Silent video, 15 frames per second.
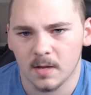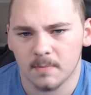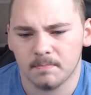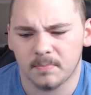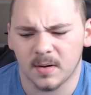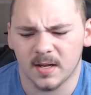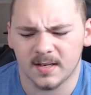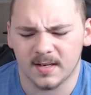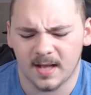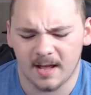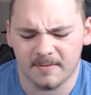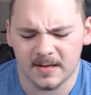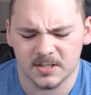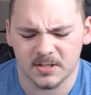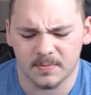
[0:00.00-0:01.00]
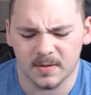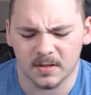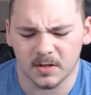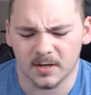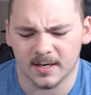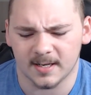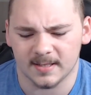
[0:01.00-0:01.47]
But I've actually been
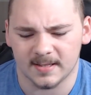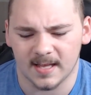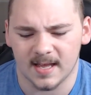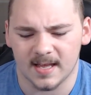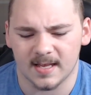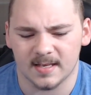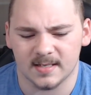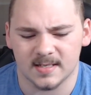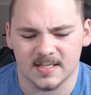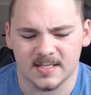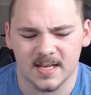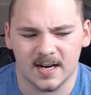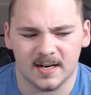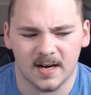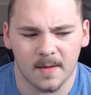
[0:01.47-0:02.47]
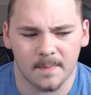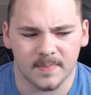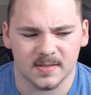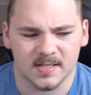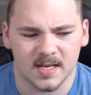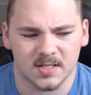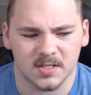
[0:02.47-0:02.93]
looking at that, and to set it up,
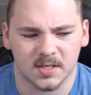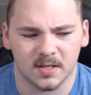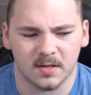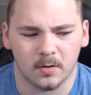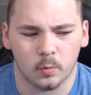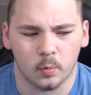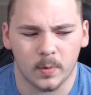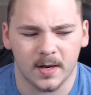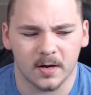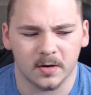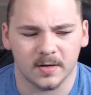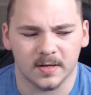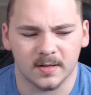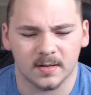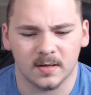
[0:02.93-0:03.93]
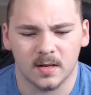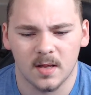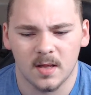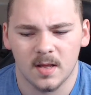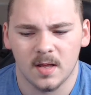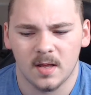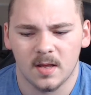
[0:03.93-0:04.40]
it's actually a little weird, and
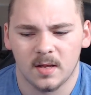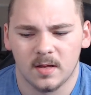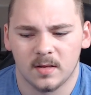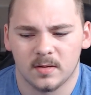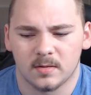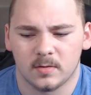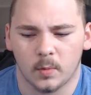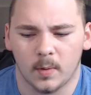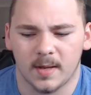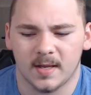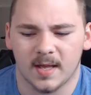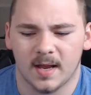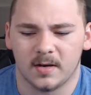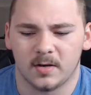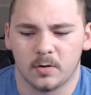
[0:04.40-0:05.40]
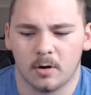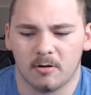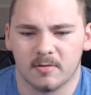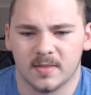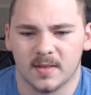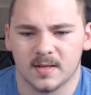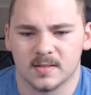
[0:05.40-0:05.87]
the way you got to do
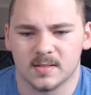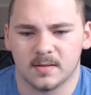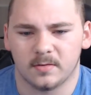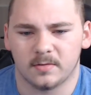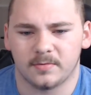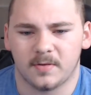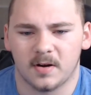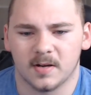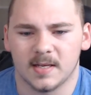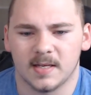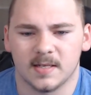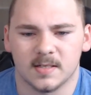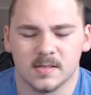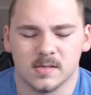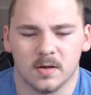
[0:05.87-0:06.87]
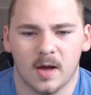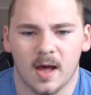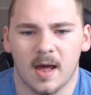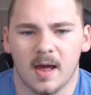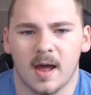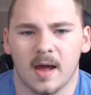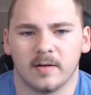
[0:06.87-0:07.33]
everything is a little funky. So
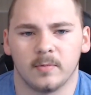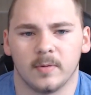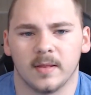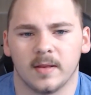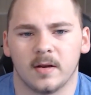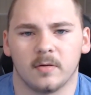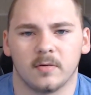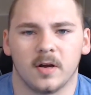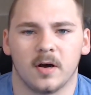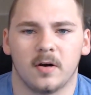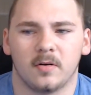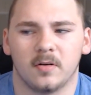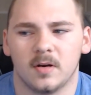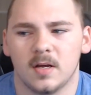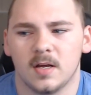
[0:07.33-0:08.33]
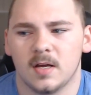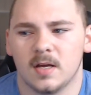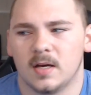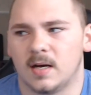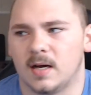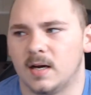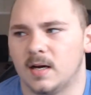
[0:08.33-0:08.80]
I really don't know.
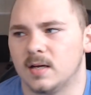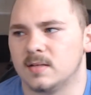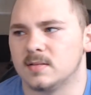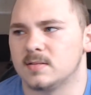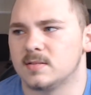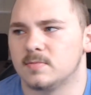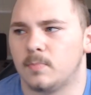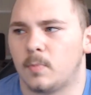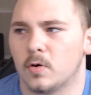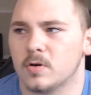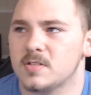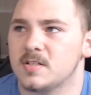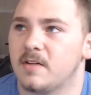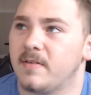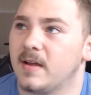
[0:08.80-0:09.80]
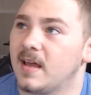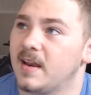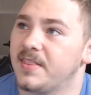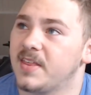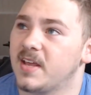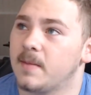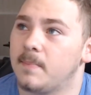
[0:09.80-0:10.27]
More stuff I got to
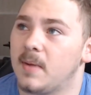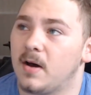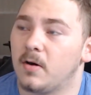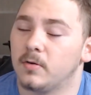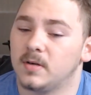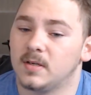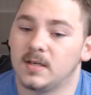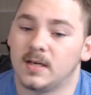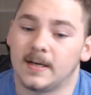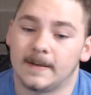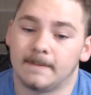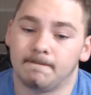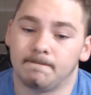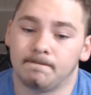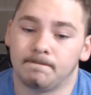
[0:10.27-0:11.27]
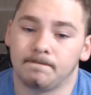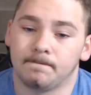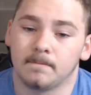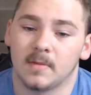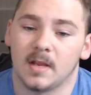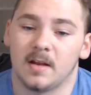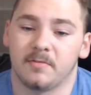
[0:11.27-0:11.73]
think about. And
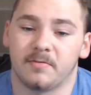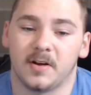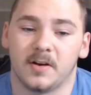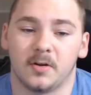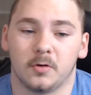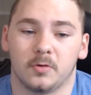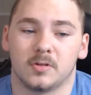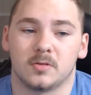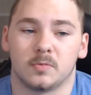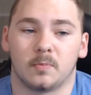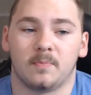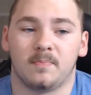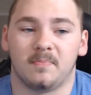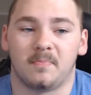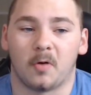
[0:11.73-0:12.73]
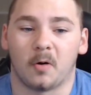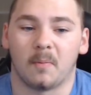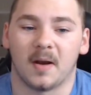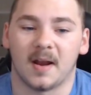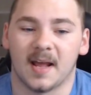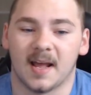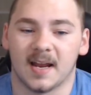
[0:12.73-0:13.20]
if I do, it's more
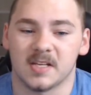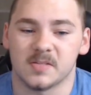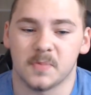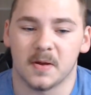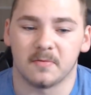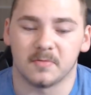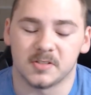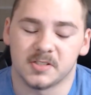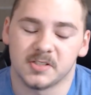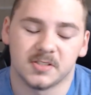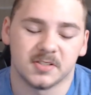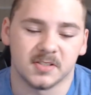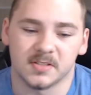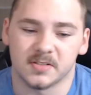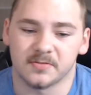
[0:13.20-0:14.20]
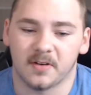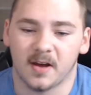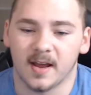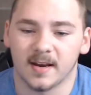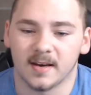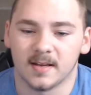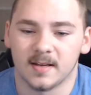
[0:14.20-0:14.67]
money I got to spend, which is
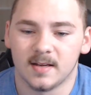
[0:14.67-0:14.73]
fine.